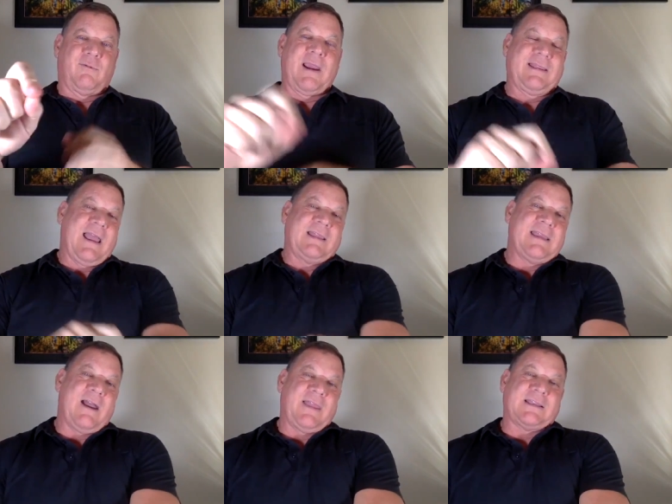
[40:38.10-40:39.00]
Write that
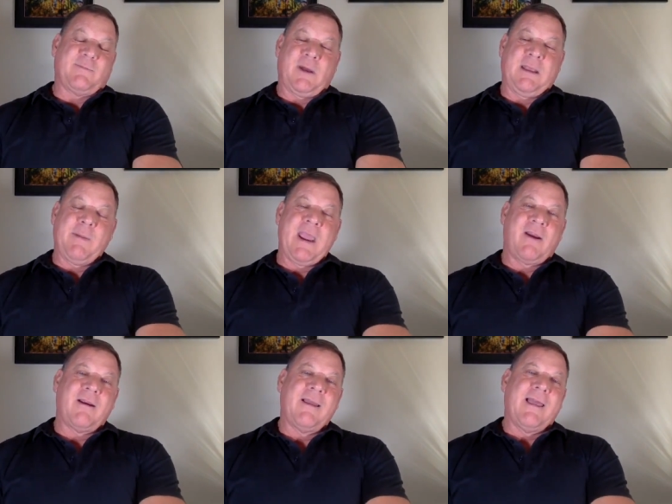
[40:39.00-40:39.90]
down. That's a
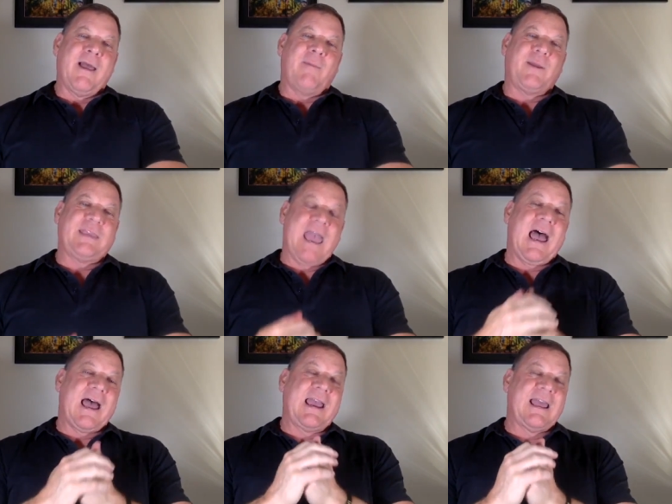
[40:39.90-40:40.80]
moneymaker. But
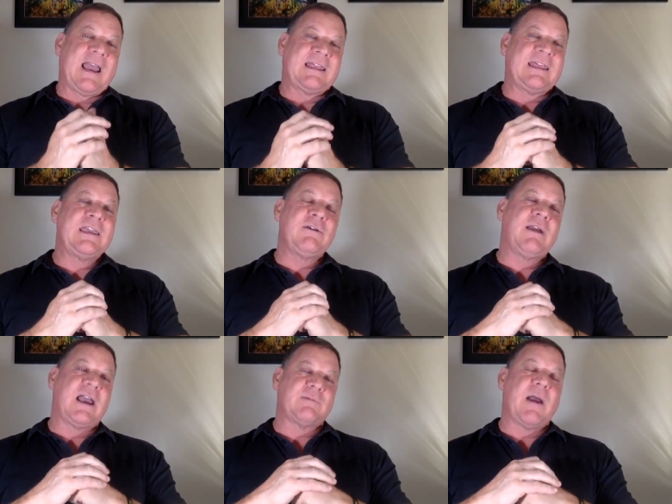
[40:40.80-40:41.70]
yeah, I, I think you
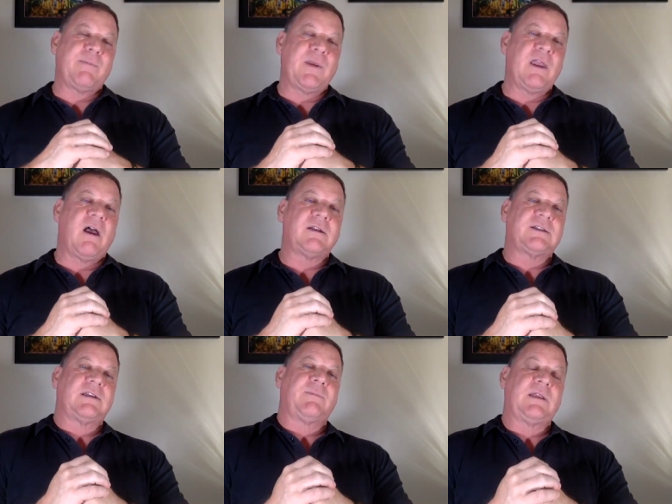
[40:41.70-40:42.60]
guys might be
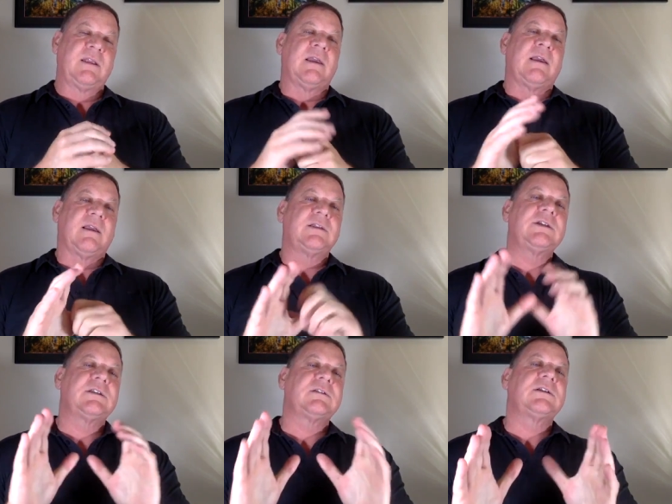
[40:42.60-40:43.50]
onto something.
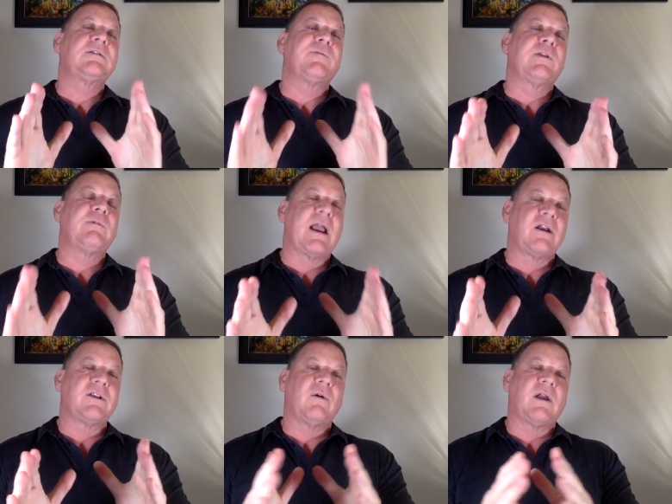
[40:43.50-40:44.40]
Just just for the
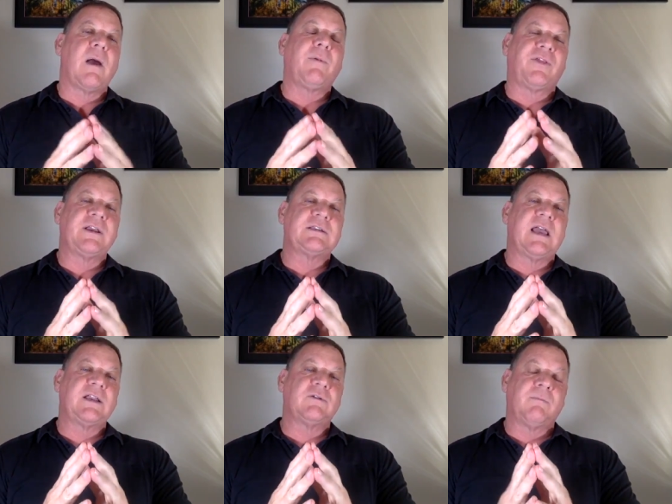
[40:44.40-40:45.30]
record though, a couple things,
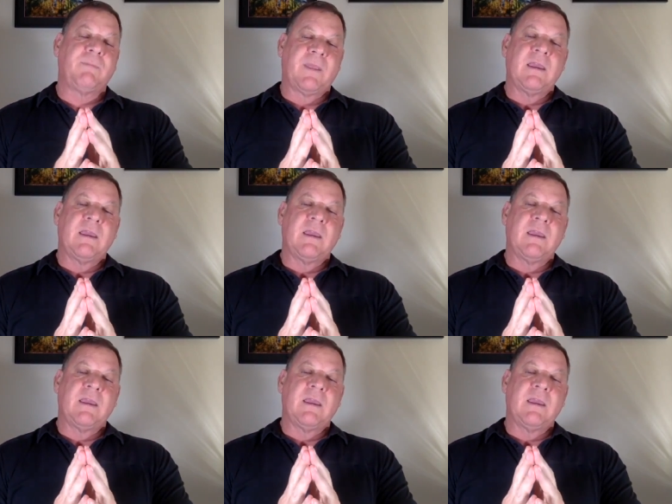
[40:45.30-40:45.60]
Nigel.